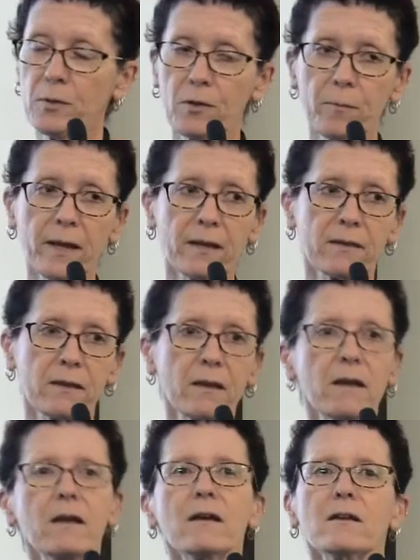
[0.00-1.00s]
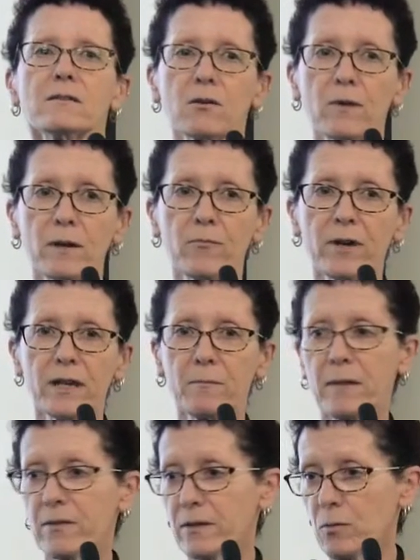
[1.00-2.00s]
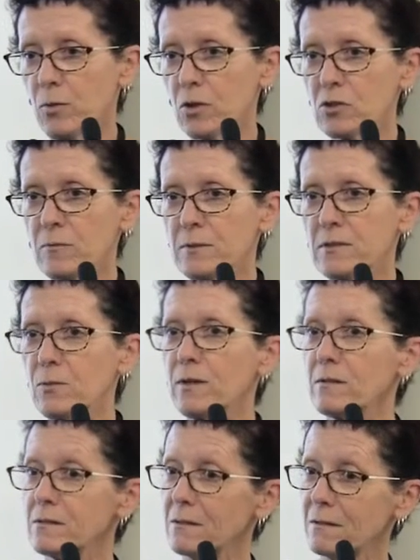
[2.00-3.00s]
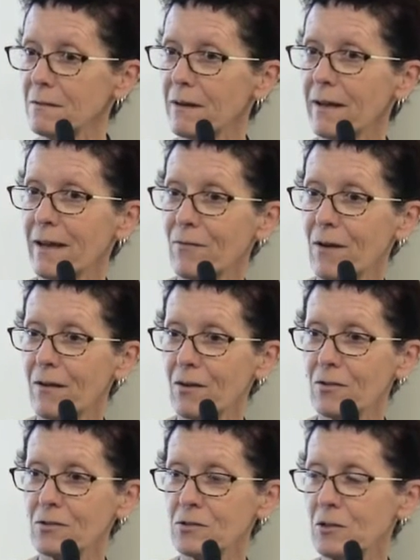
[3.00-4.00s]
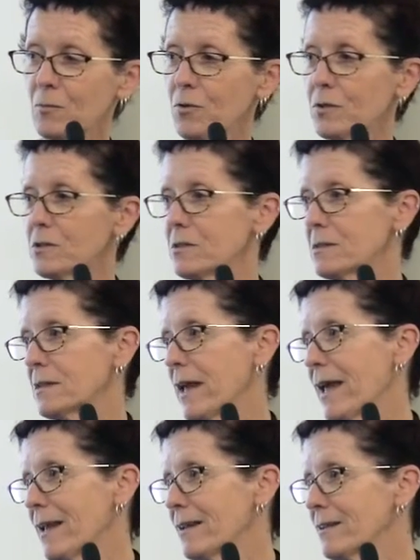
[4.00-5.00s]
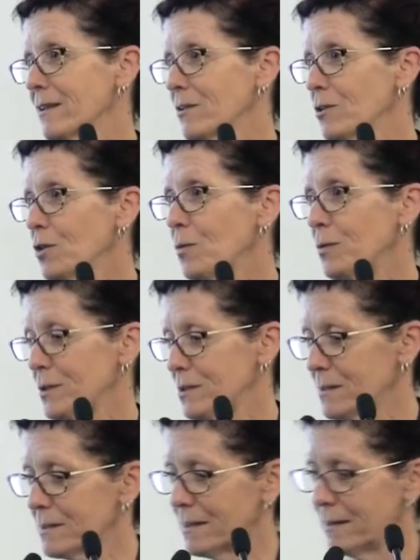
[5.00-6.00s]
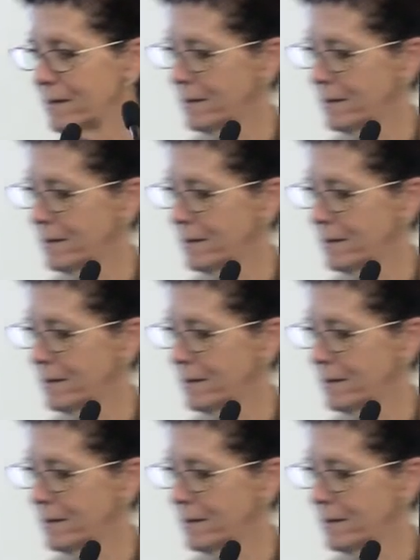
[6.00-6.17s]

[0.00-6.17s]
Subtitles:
per month. So I'm running monthly workshops as well. So I have long-term auditors and new auditors.